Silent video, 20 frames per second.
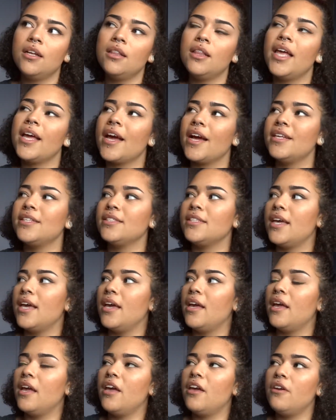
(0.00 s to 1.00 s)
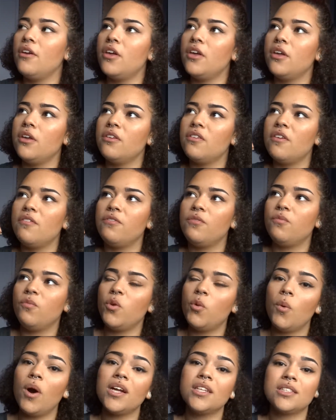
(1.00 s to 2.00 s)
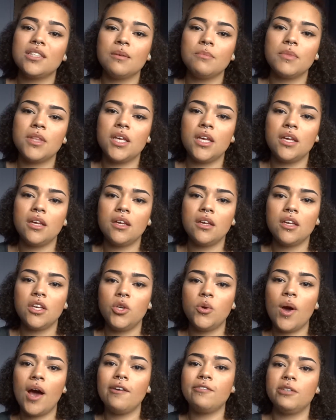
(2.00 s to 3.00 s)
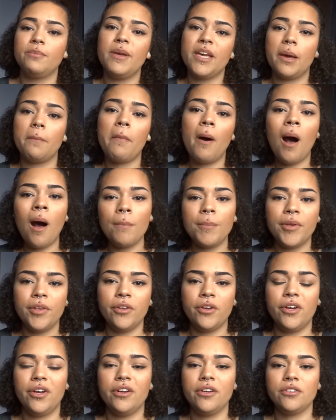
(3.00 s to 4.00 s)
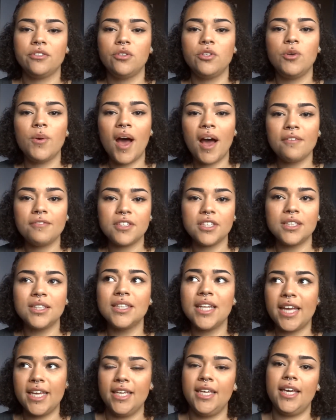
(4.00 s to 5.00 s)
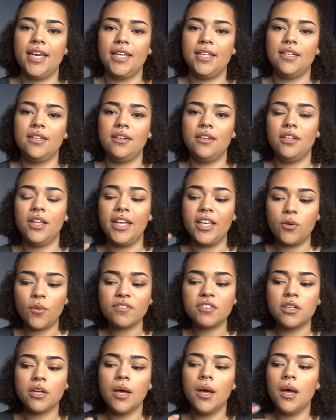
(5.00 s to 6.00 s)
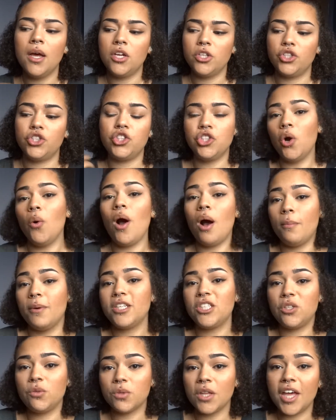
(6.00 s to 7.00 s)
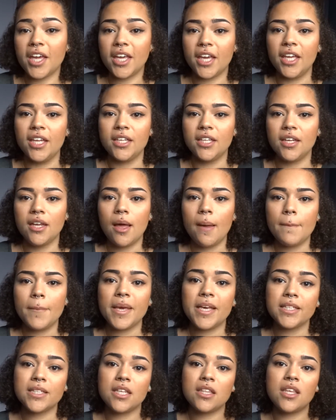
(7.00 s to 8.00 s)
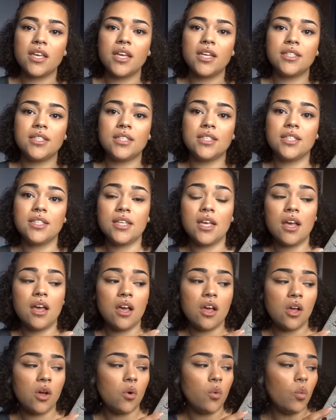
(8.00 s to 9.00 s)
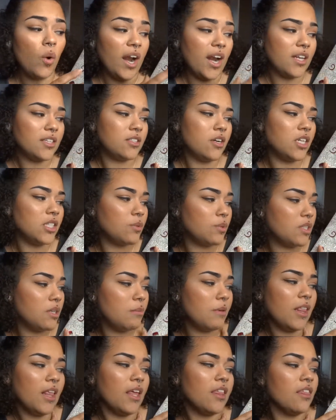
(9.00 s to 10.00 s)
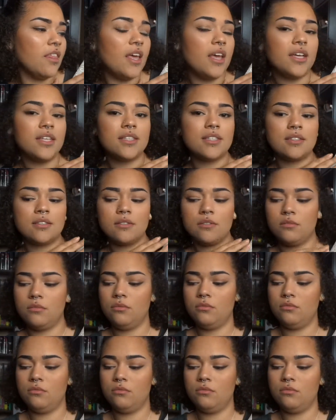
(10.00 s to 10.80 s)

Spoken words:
like I say, if you want something, you have to make it popular. So you have to like it. Like, you have to show how much you like it. Because the thing is when it starts with something like this,